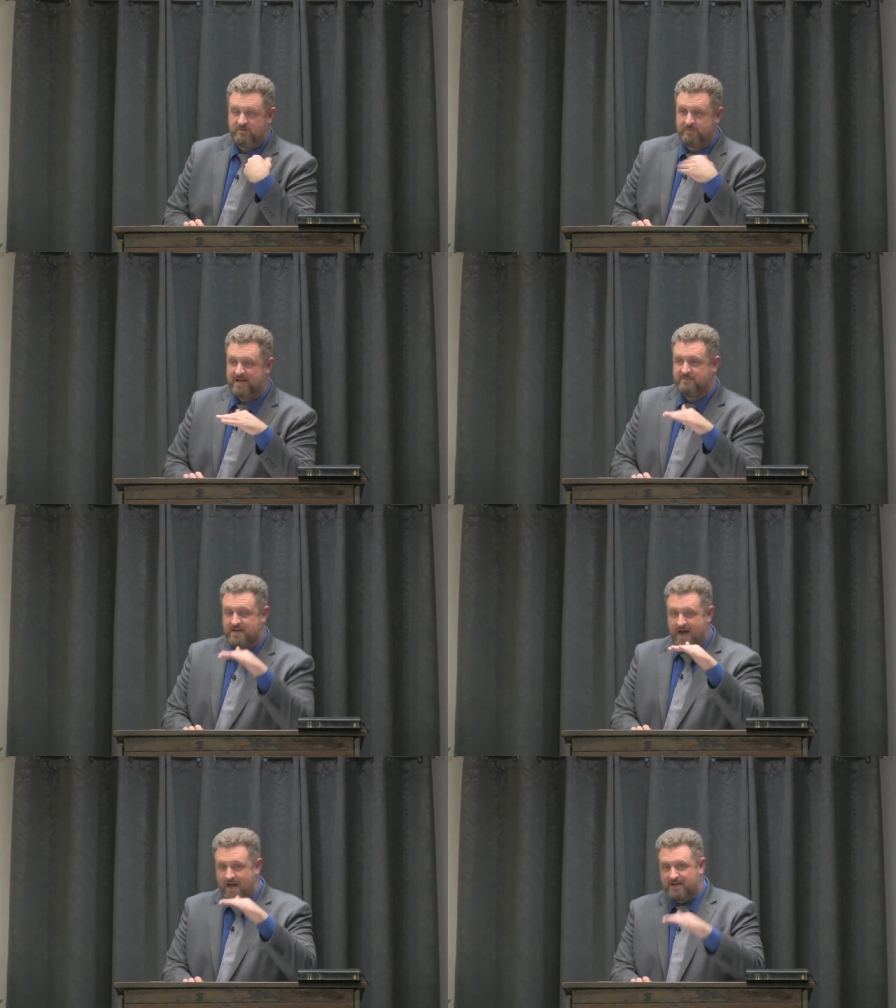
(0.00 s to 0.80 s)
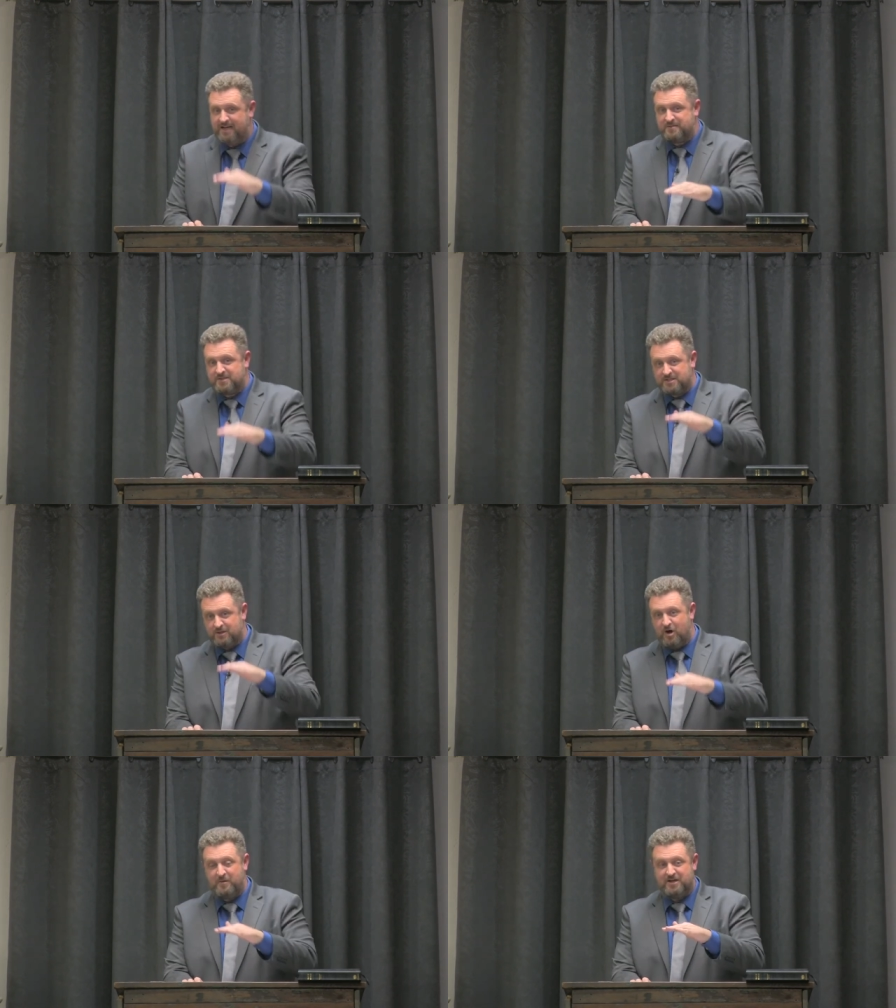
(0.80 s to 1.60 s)
sometimes God keeps us
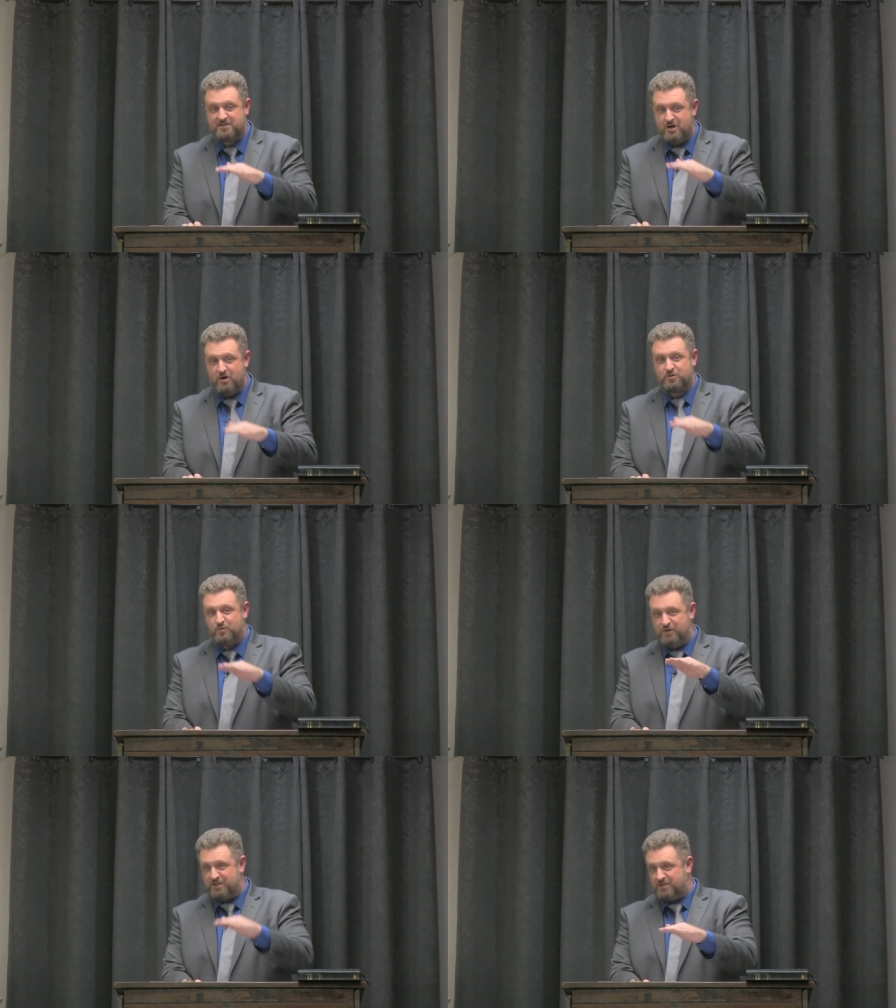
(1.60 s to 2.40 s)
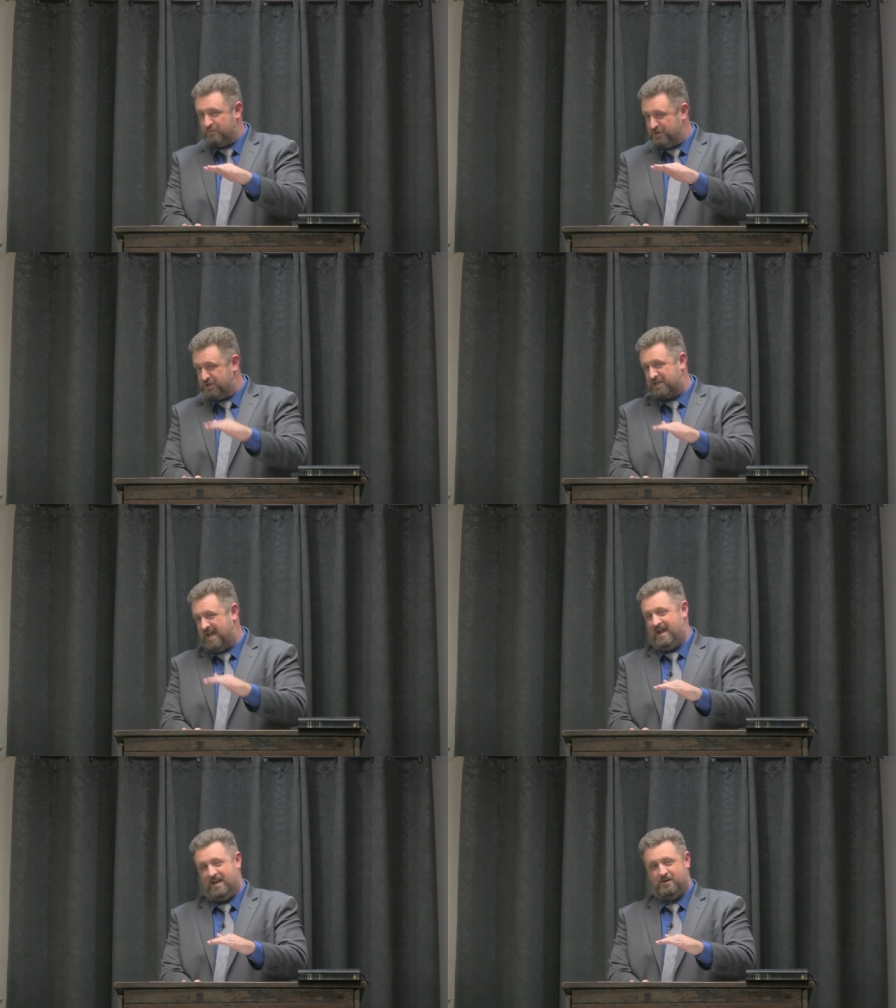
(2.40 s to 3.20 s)
low because he knows we, we just
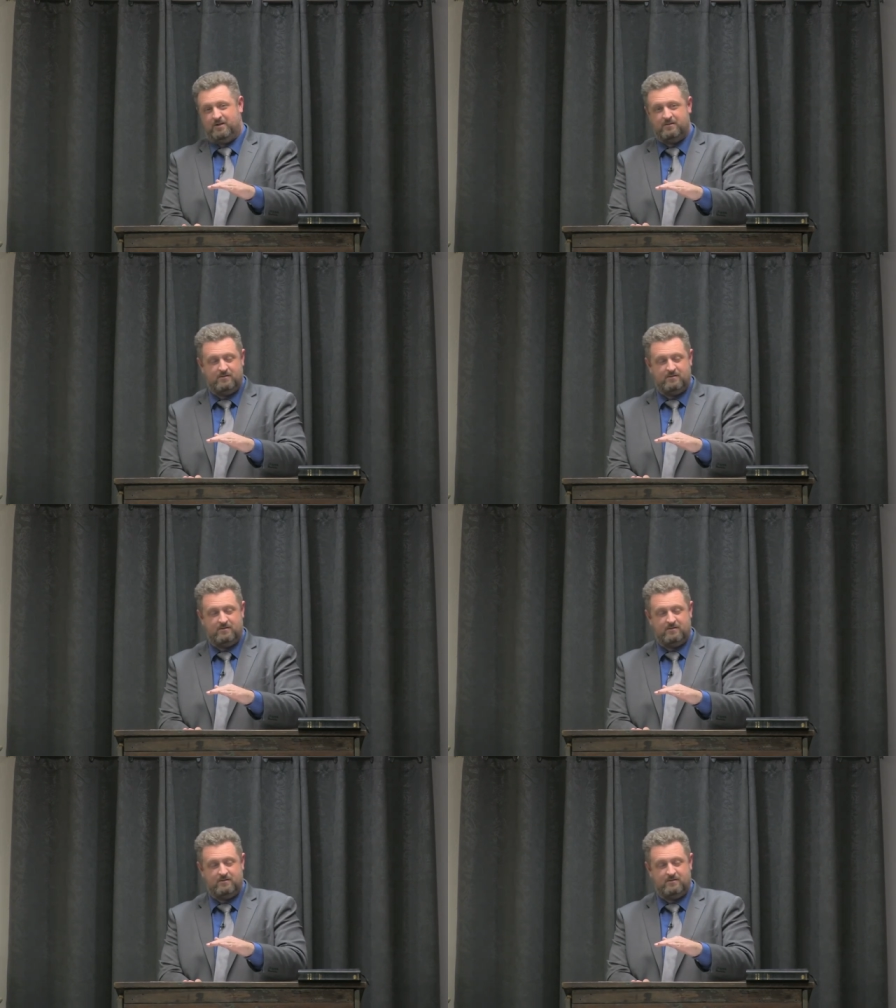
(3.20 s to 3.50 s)
can't handle it.